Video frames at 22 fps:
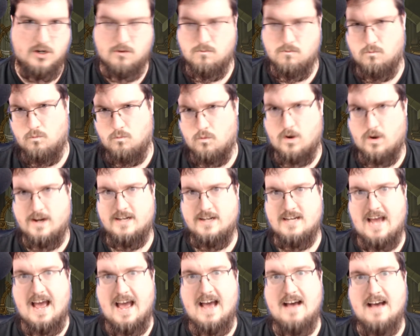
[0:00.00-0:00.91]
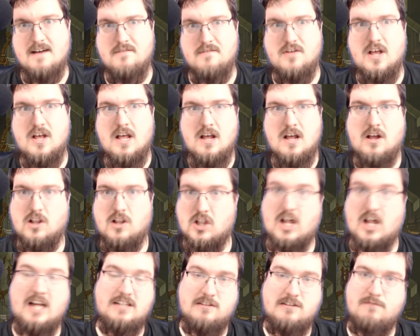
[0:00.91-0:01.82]
wanting to have
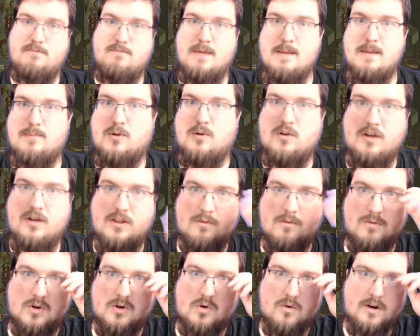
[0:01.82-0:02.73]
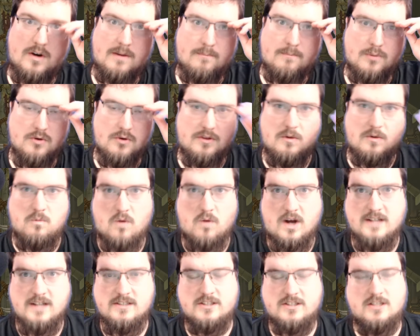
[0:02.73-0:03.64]
lots of people in the recording booth at
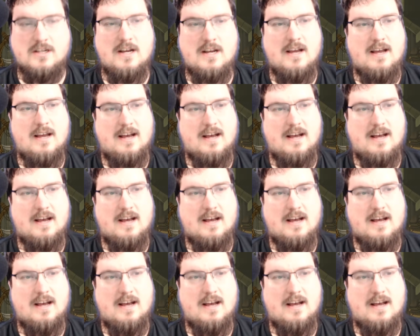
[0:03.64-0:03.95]
once.